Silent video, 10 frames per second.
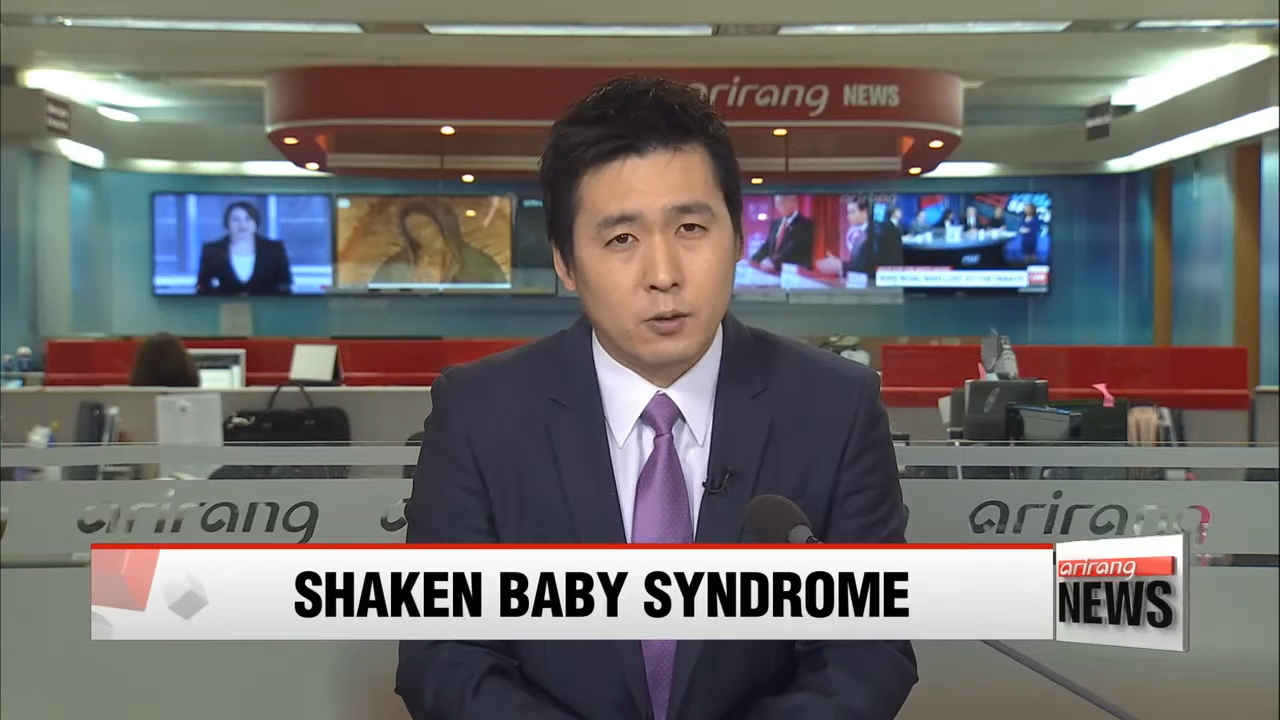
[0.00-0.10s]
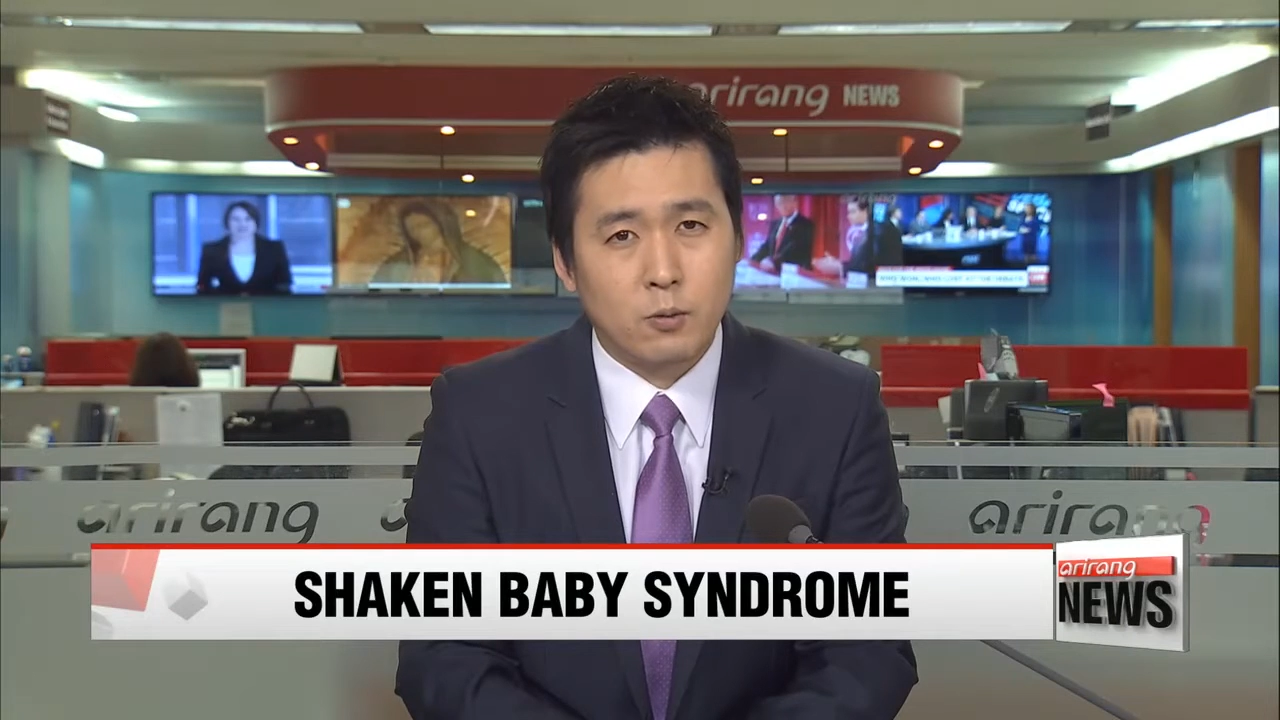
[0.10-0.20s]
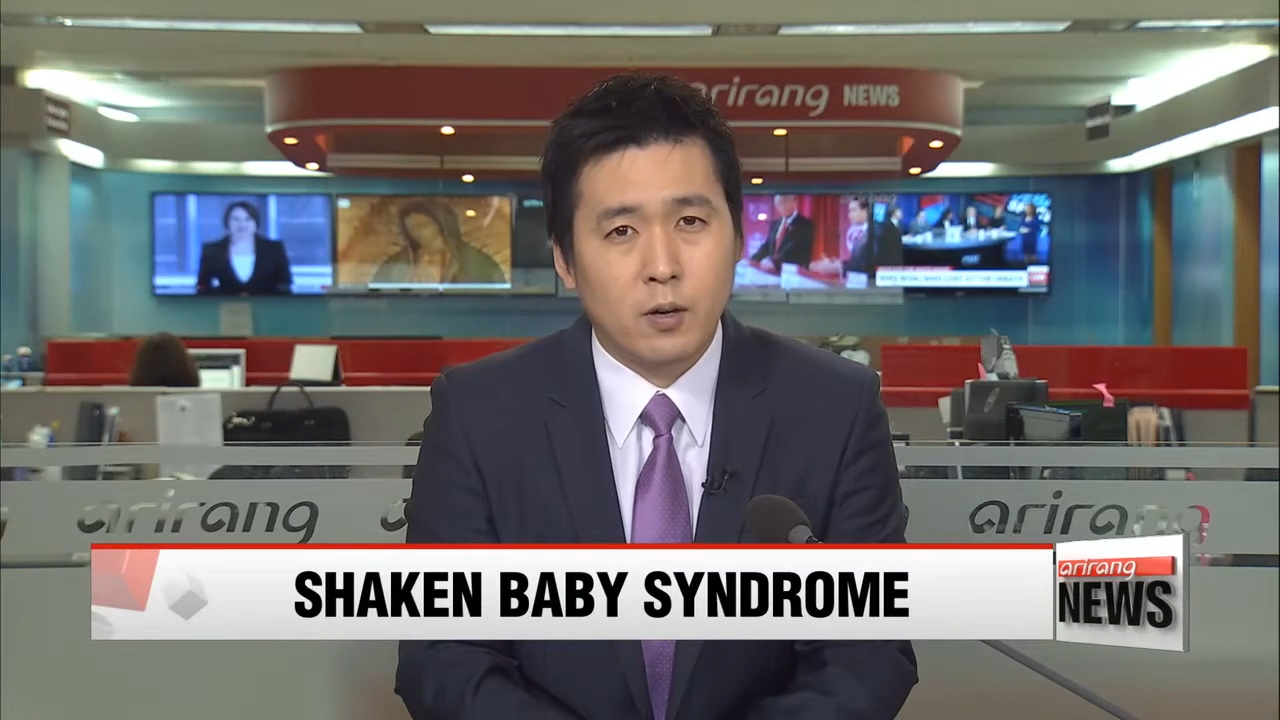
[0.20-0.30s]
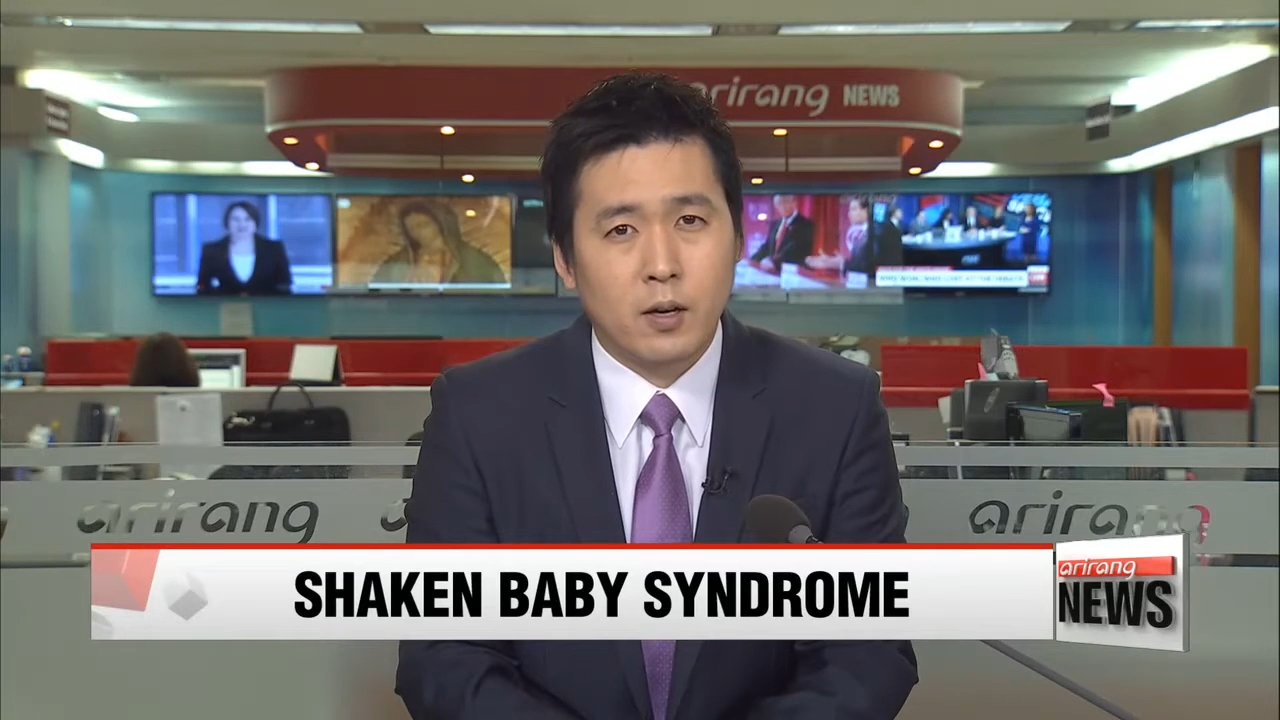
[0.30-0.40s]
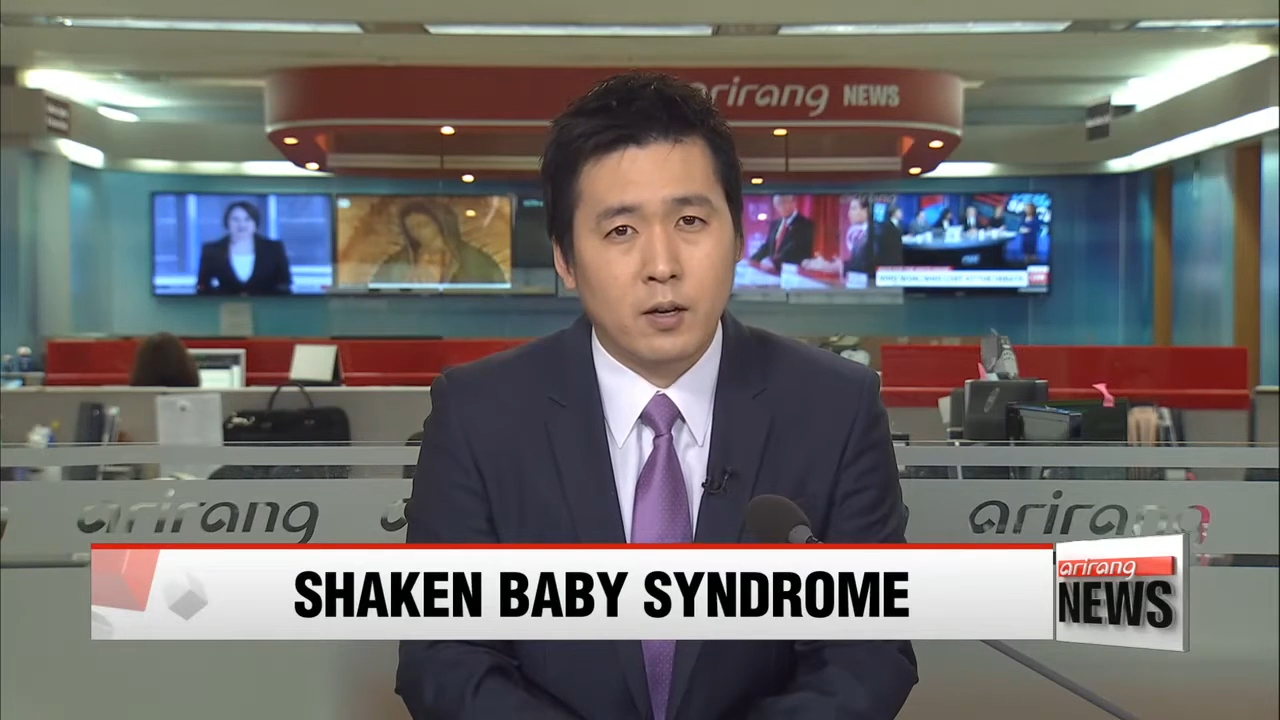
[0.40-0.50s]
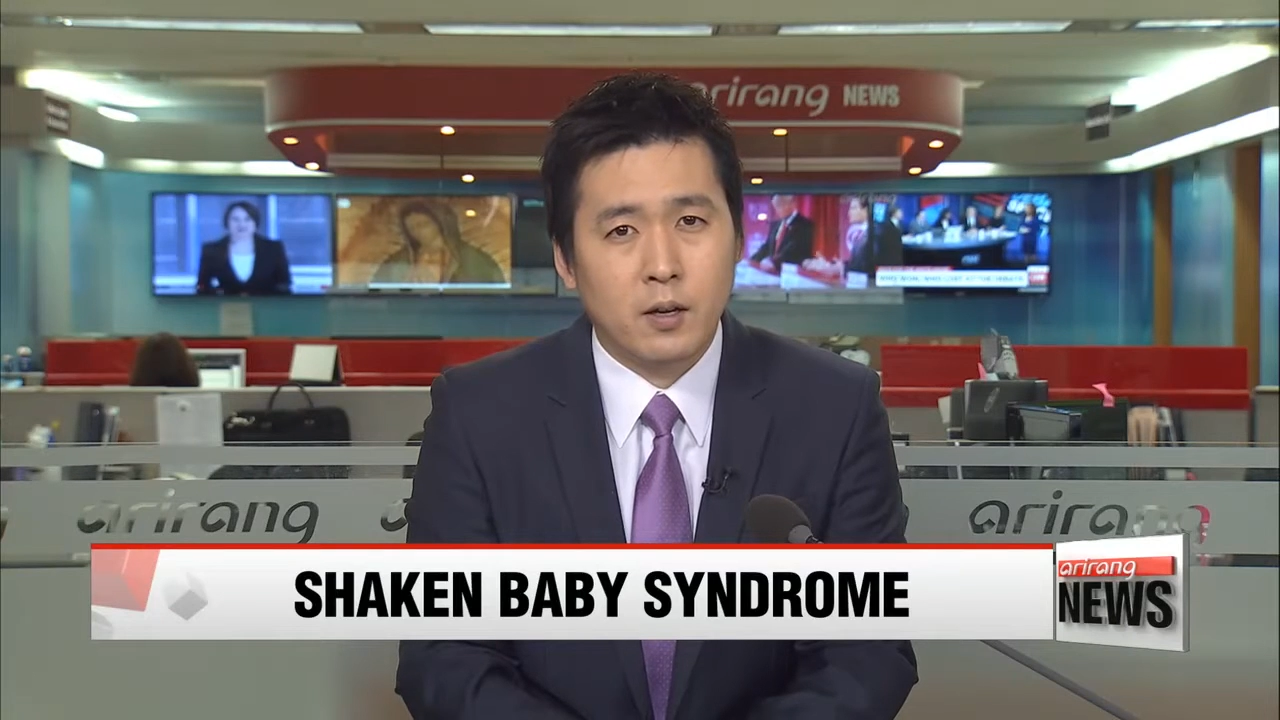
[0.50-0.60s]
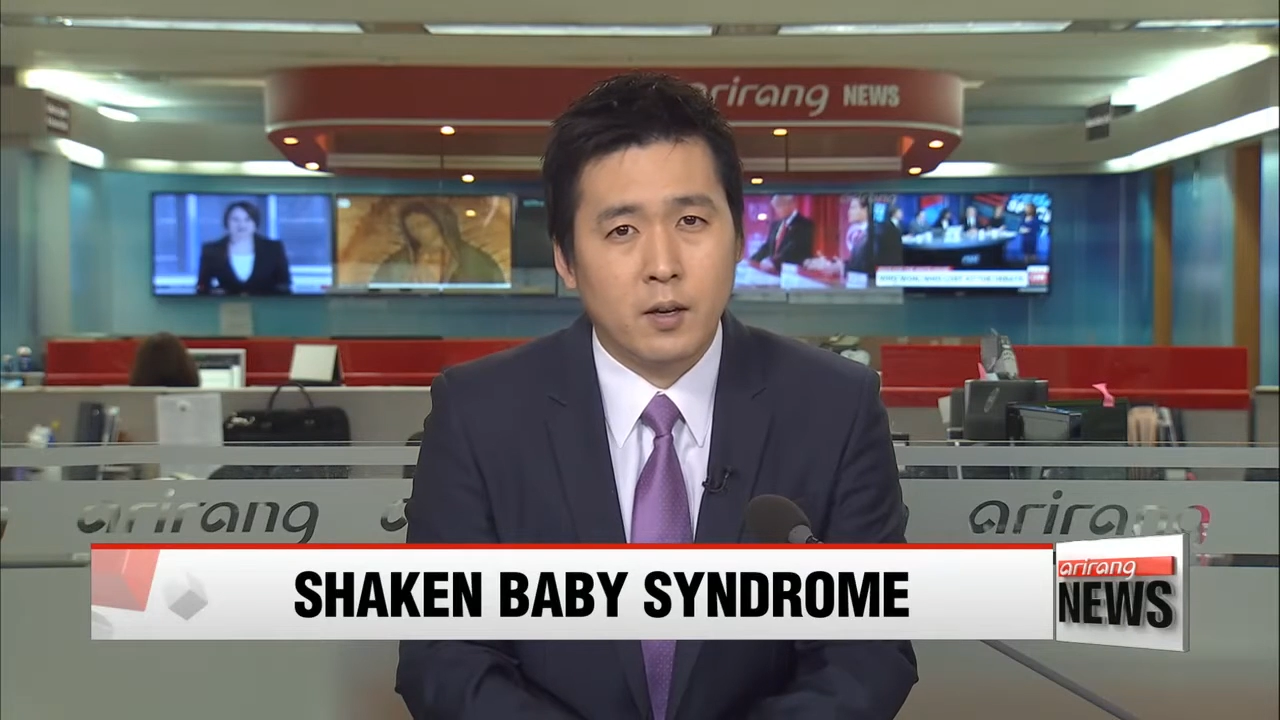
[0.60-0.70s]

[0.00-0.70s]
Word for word: too hard,